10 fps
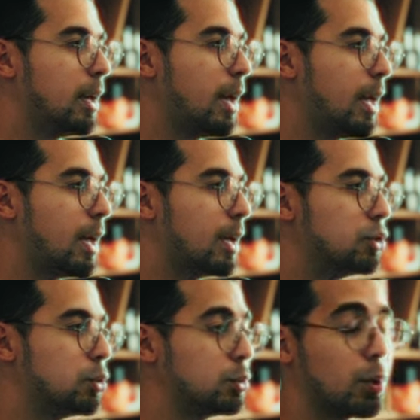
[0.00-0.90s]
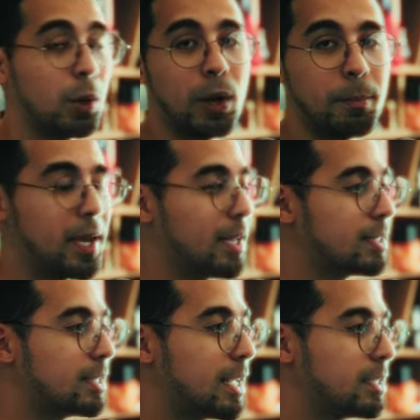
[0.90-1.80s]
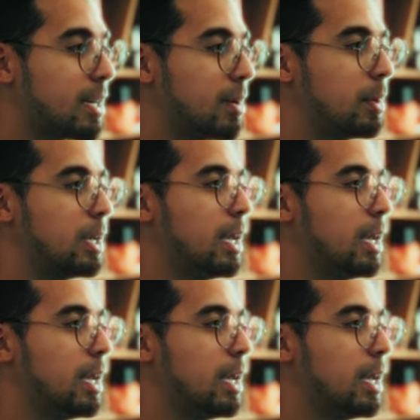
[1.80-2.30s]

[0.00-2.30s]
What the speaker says: And she was wearing white pants that time,